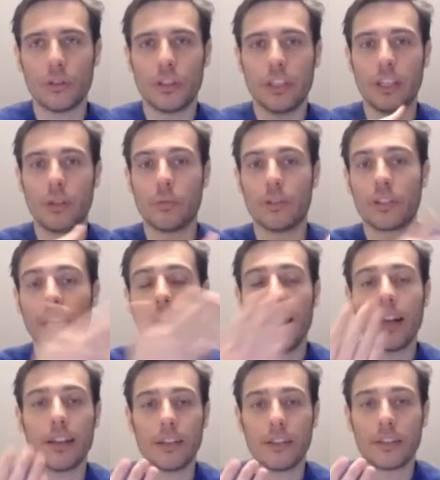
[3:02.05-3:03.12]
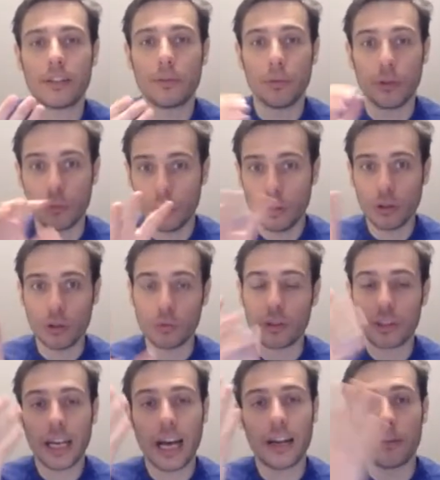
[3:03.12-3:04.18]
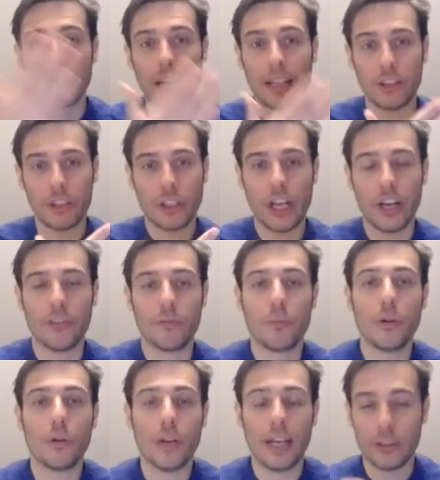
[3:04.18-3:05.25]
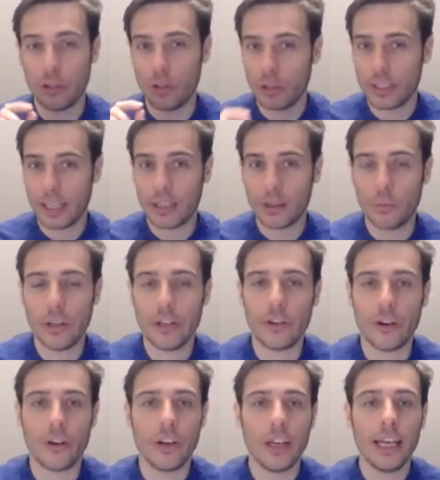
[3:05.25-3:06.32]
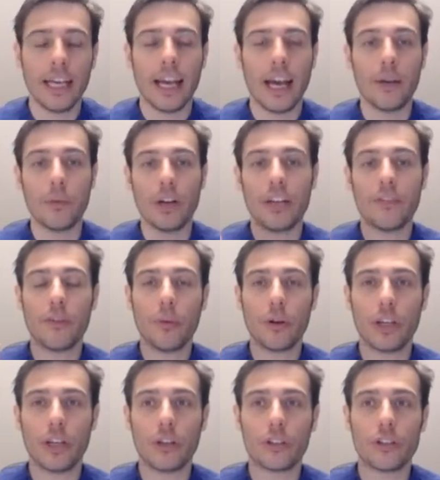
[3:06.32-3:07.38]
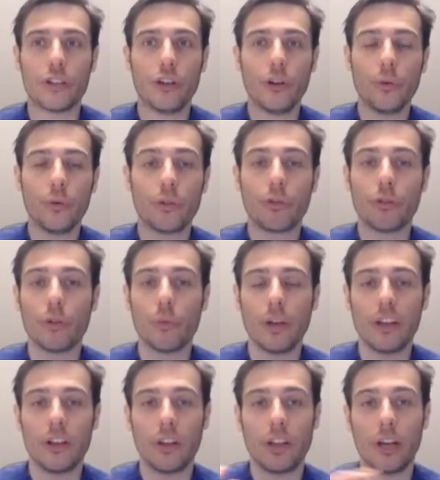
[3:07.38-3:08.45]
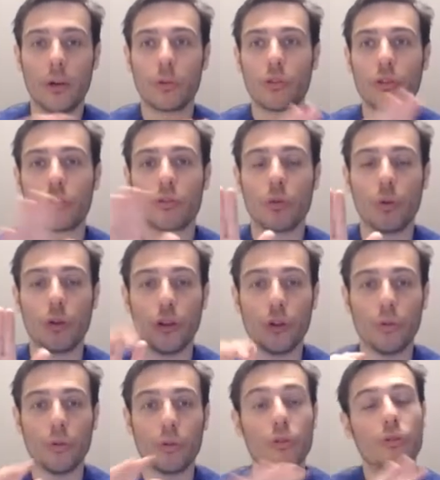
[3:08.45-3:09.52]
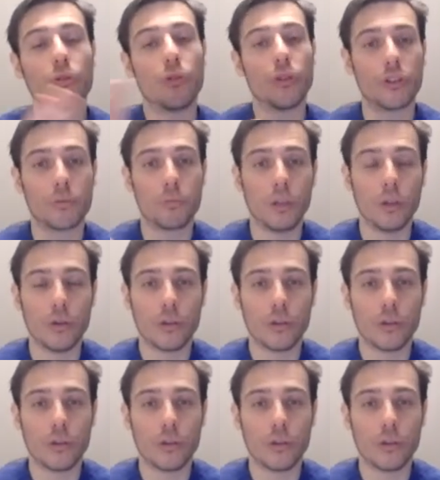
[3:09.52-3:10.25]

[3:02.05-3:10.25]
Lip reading: it was colored, well, the world was colored by the shade of blue as you looked out the window. And when everybody looked at you through the window, they also saw you through this blue.